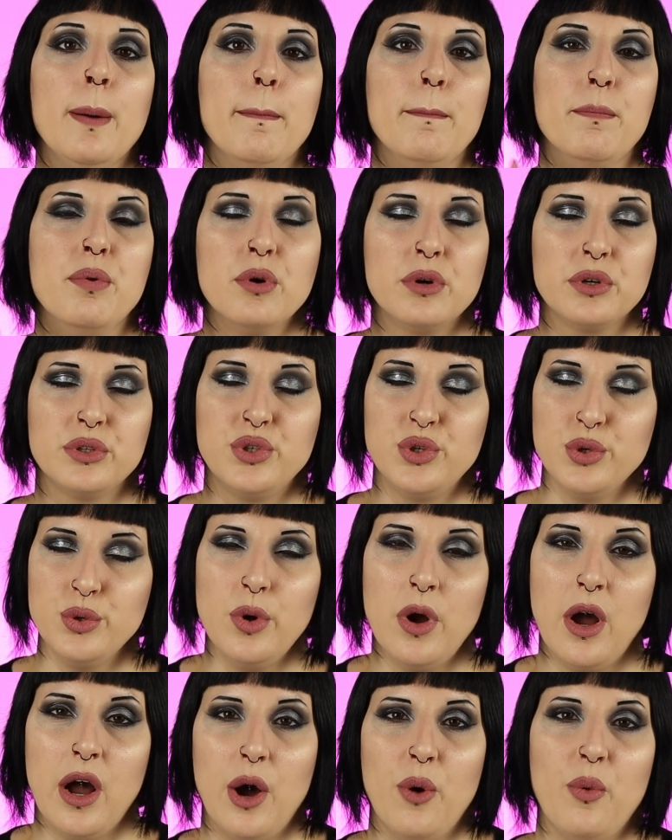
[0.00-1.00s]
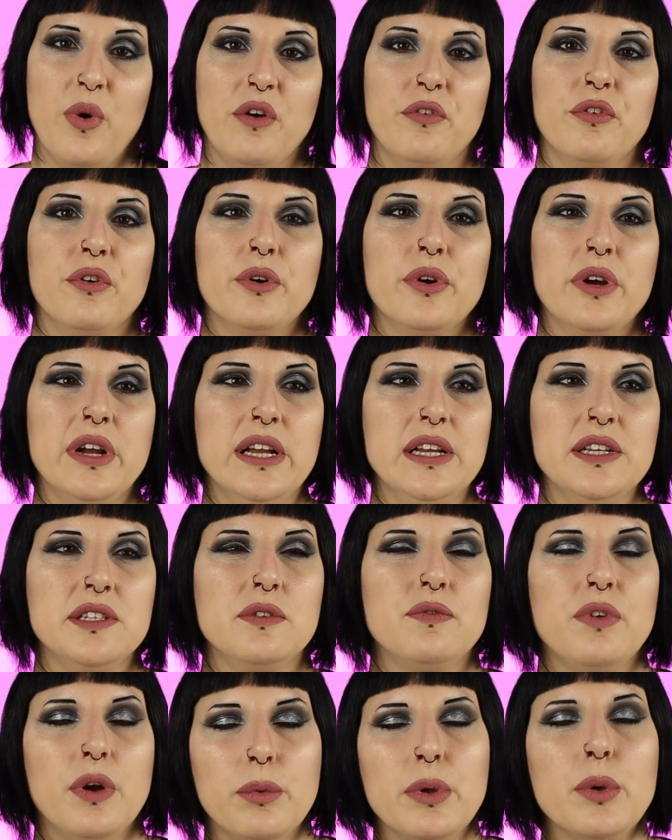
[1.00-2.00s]
Book 2, however,
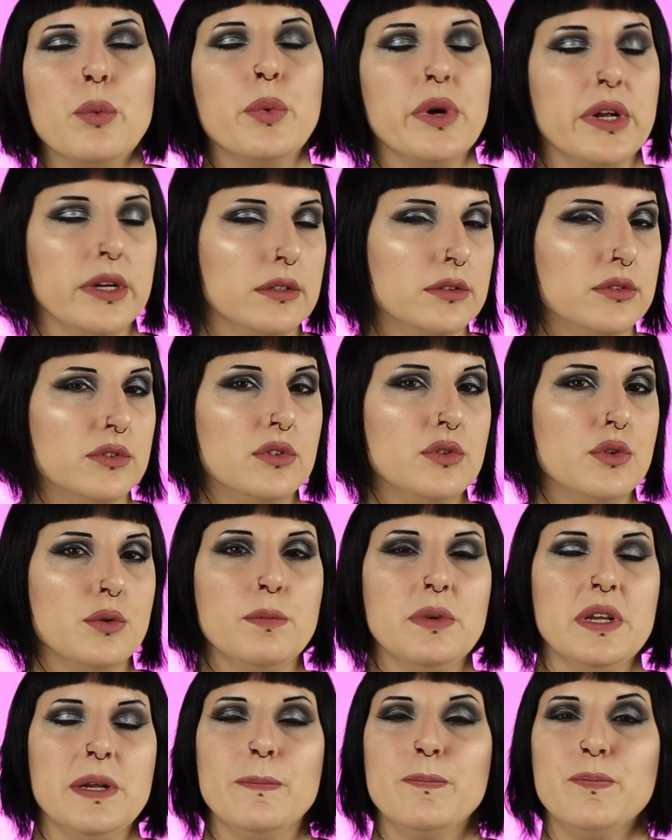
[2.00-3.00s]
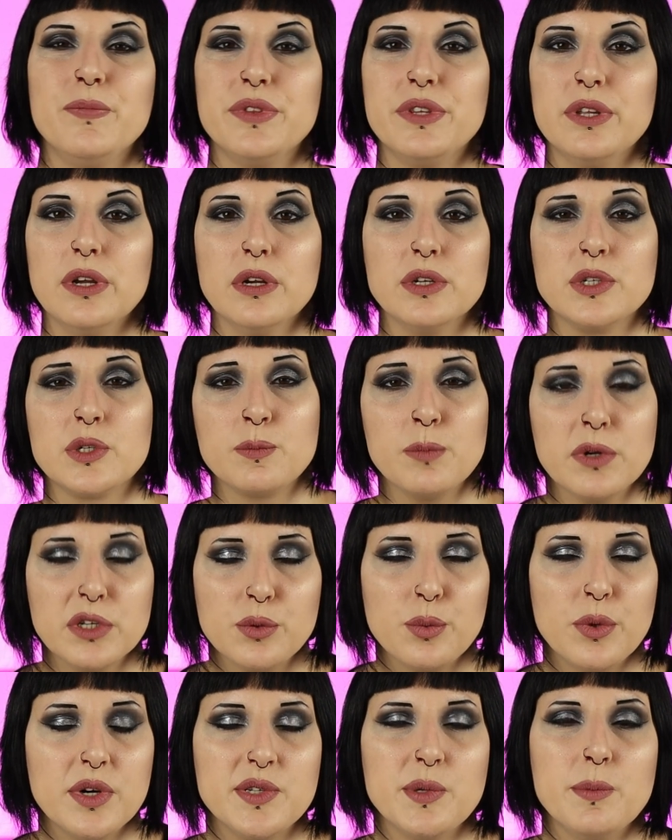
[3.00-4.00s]
is very weird to me. The
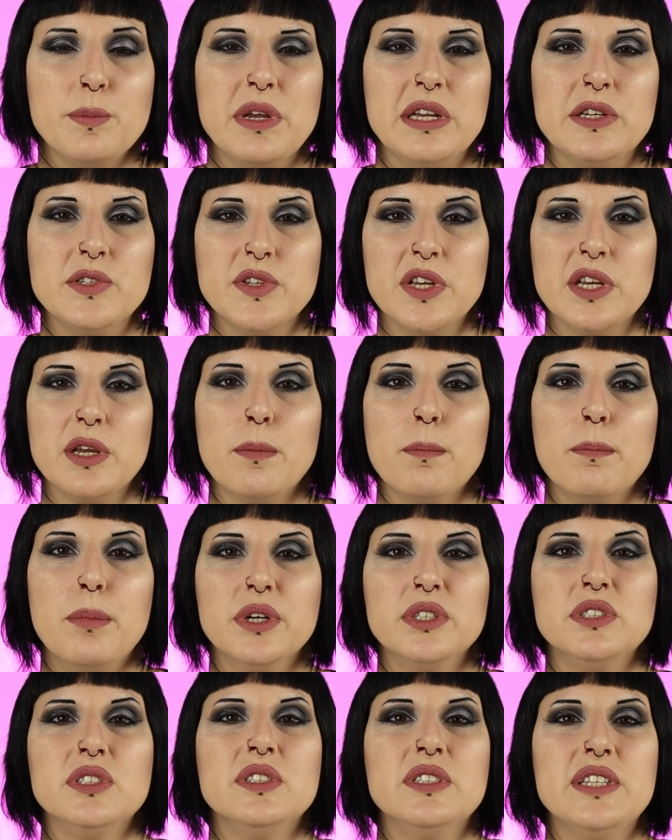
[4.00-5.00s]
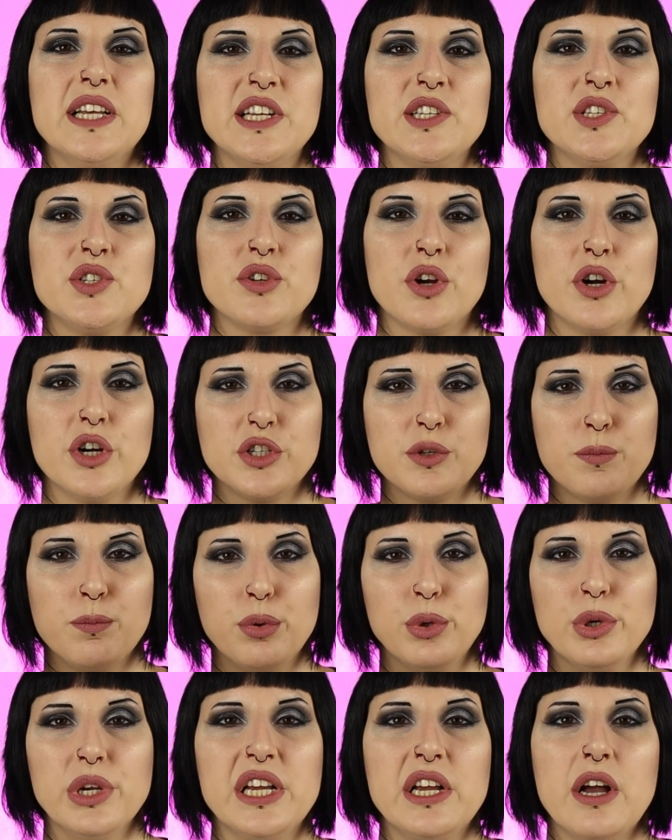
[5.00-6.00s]
smut was amazing, but they start
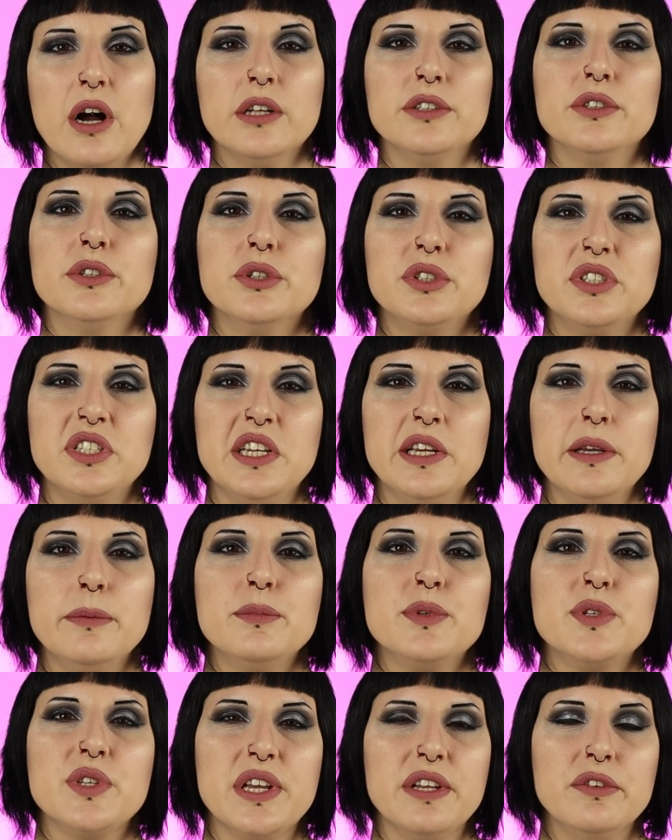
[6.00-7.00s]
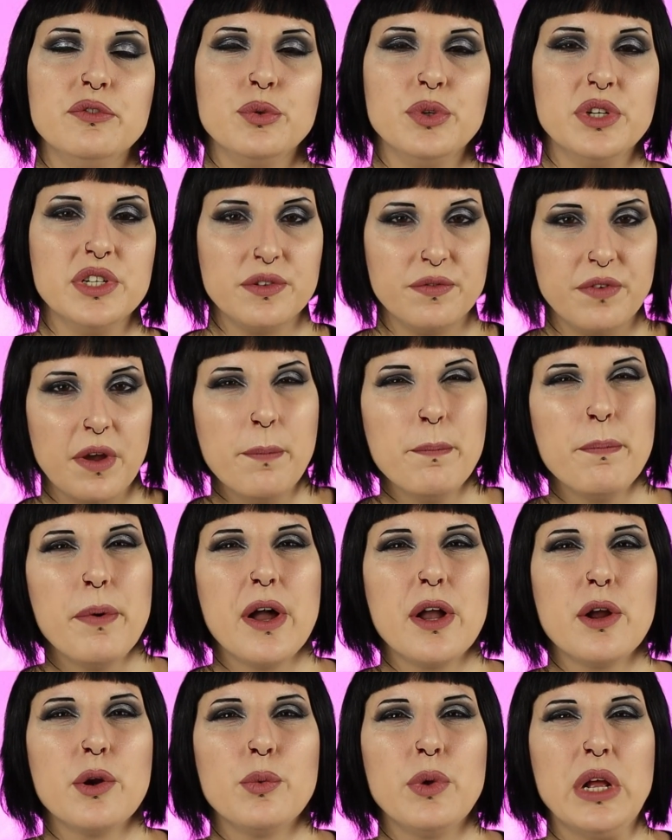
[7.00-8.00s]
pulling other themes into this
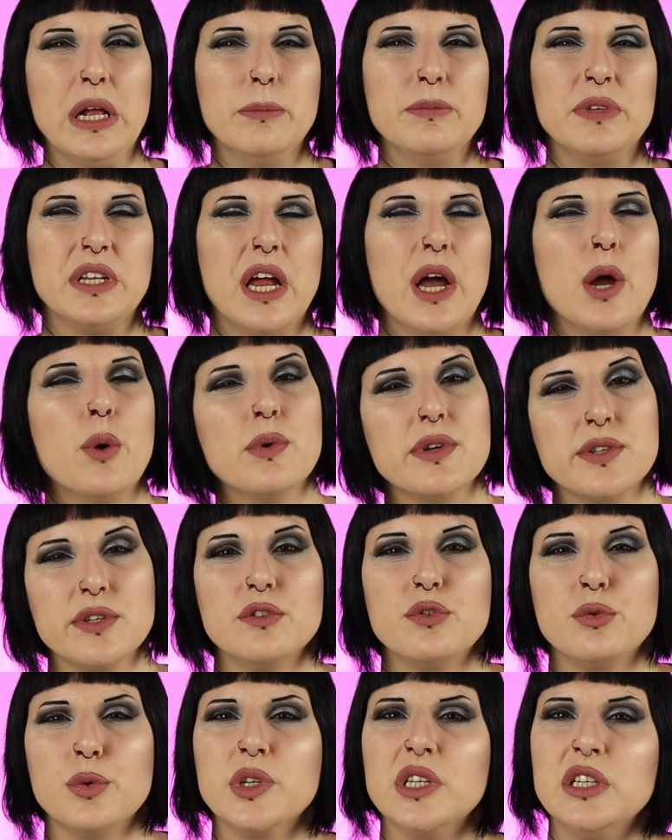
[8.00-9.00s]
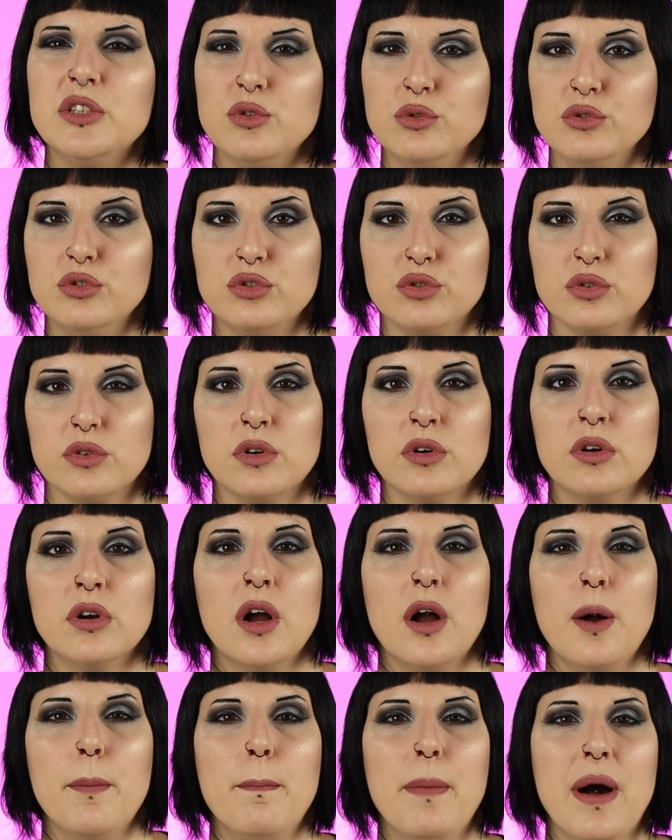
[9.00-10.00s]
vampire realm that I wasn't really too
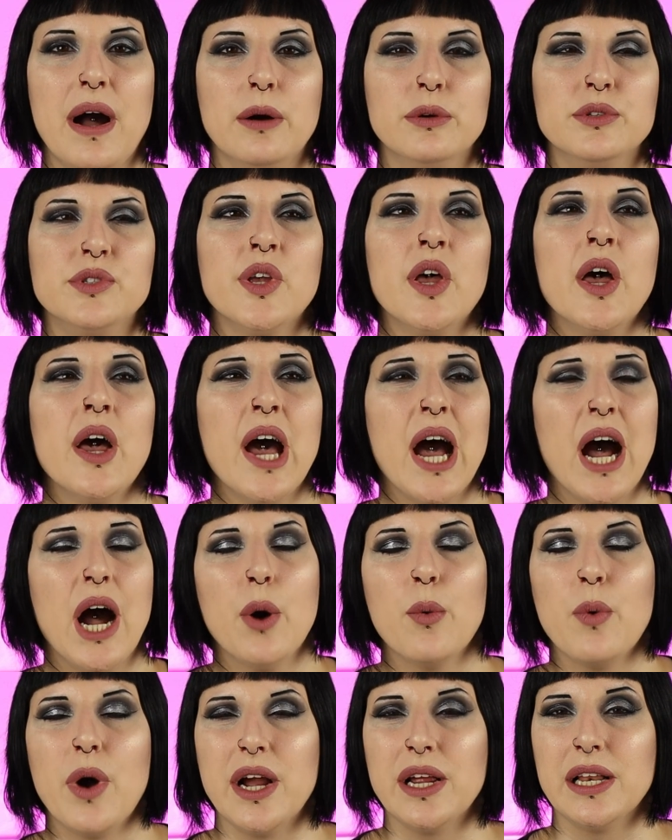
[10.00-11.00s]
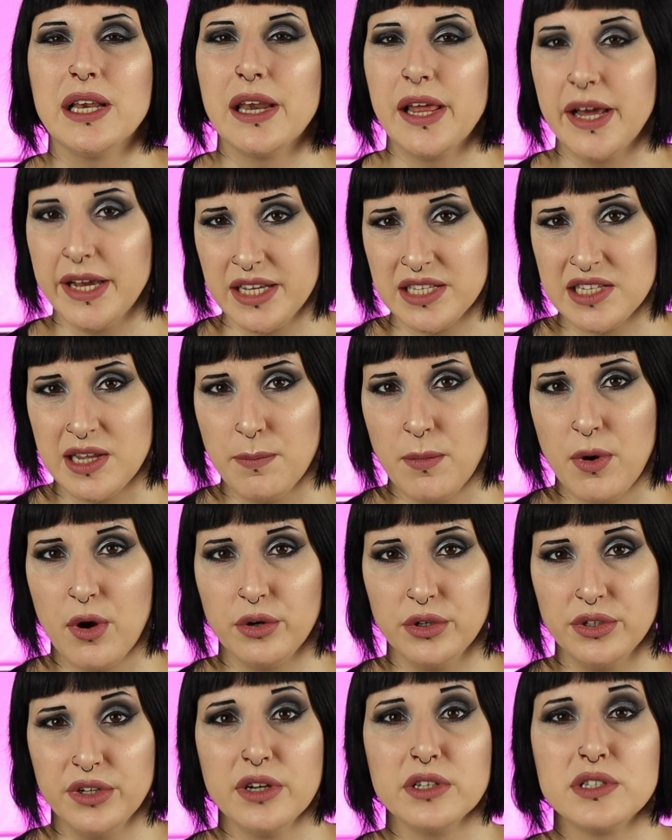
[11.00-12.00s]
sure about how I liked them
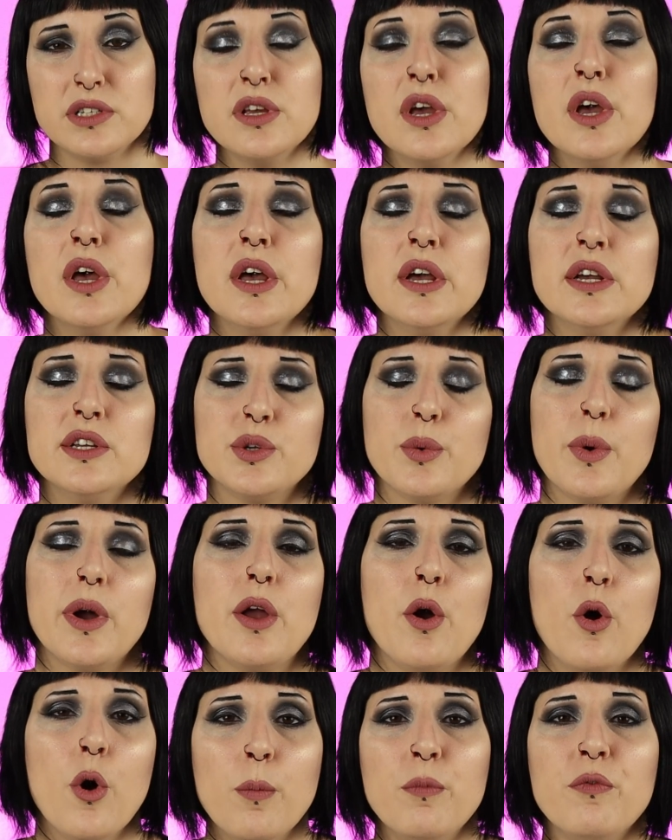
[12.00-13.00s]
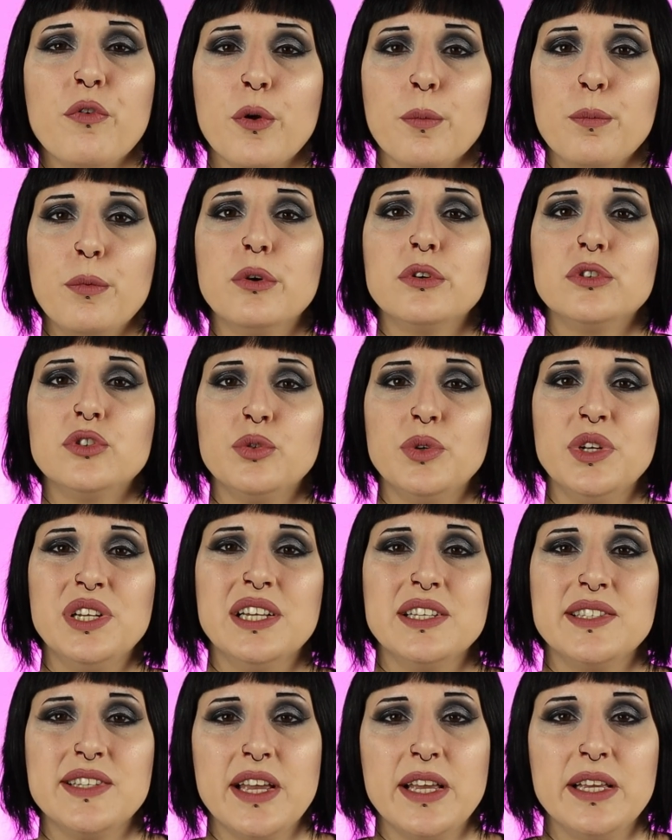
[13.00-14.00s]
or not. So I hope for book 3
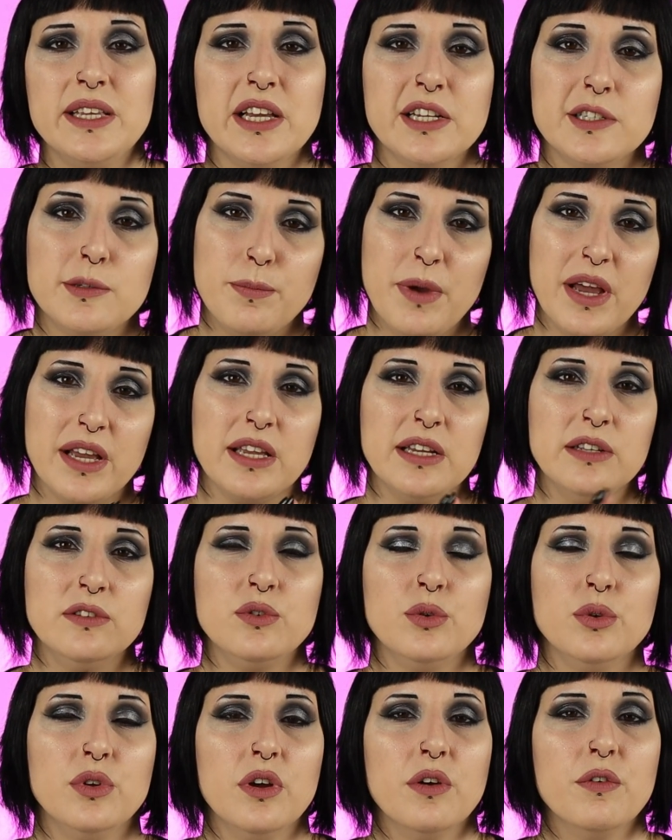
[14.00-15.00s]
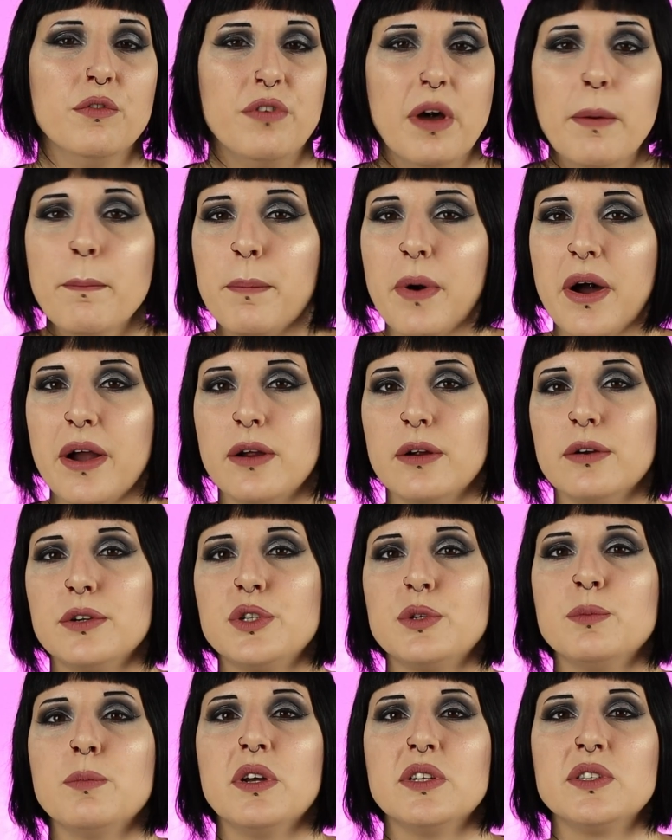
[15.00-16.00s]
that they get back into the vampire
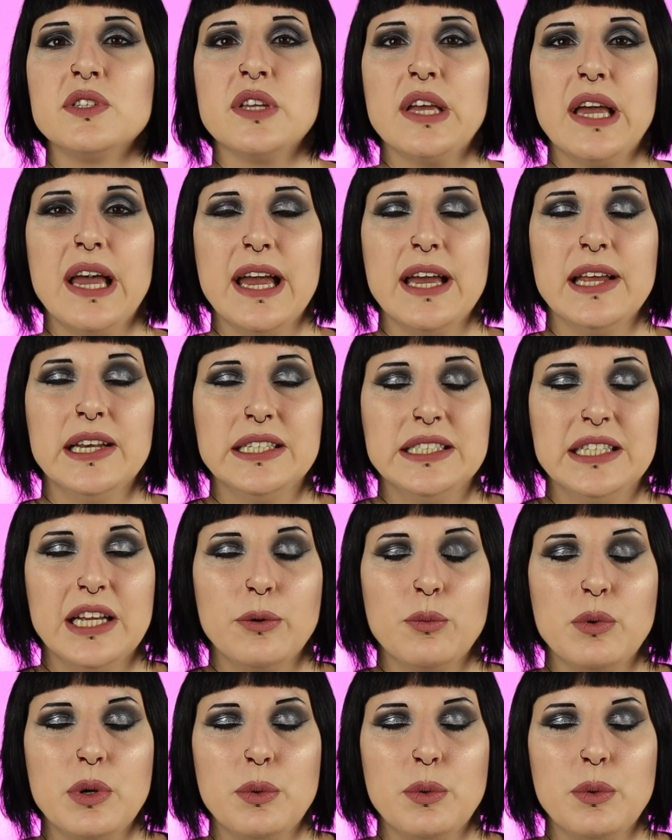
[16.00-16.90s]
smut and that